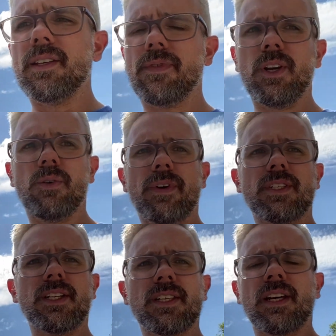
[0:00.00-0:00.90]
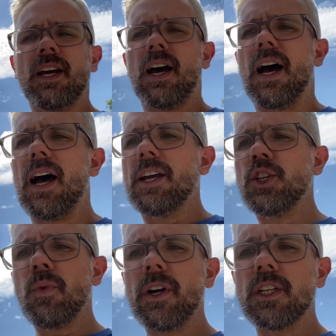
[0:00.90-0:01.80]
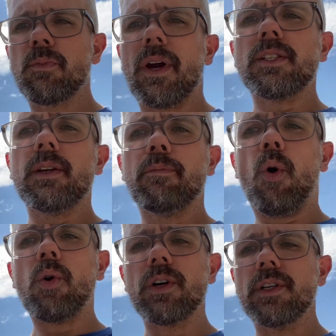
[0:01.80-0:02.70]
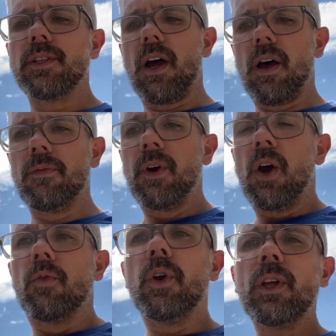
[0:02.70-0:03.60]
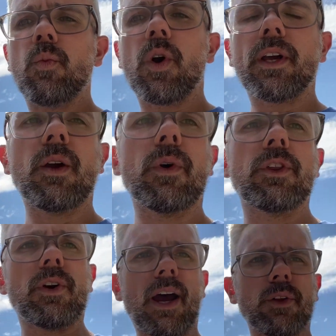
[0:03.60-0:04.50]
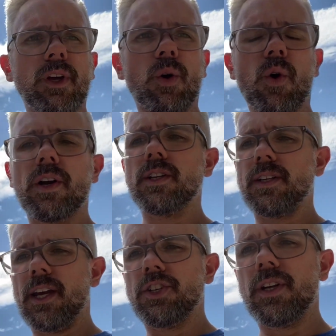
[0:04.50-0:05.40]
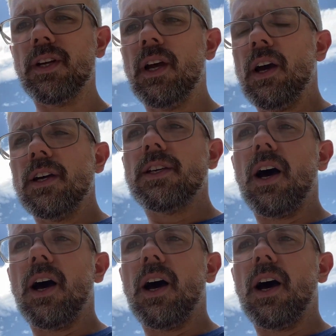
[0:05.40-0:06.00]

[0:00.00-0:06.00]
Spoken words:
video visits, I just want to express the importance of really working with your healthcare organization to